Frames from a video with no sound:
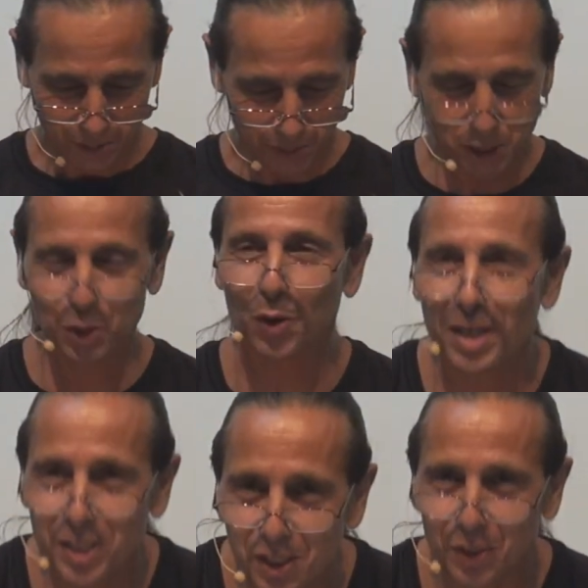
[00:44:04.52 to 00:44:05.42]

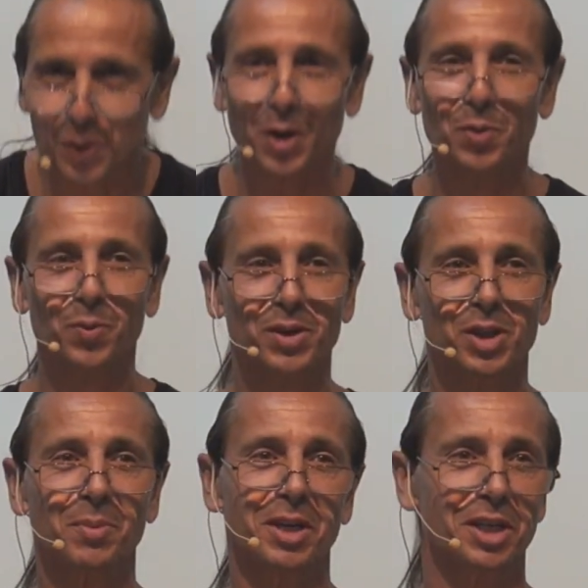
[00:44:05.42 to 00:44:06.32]
Rejoice in the Lord when
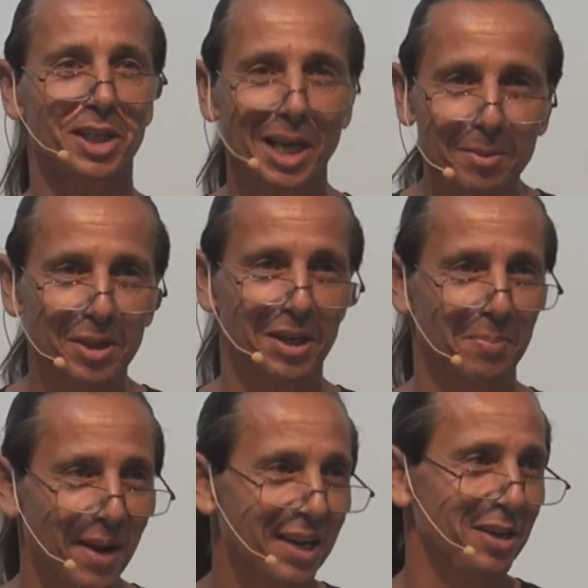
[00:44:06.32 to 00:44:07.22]
somebody slams you in the
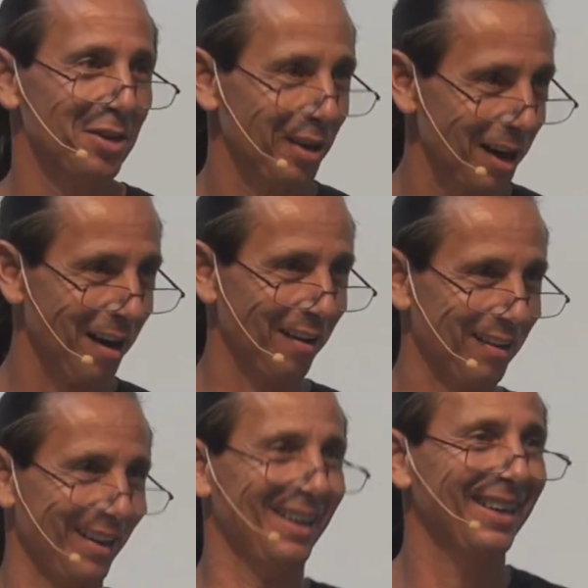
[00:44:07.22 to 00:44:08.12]
back of your car.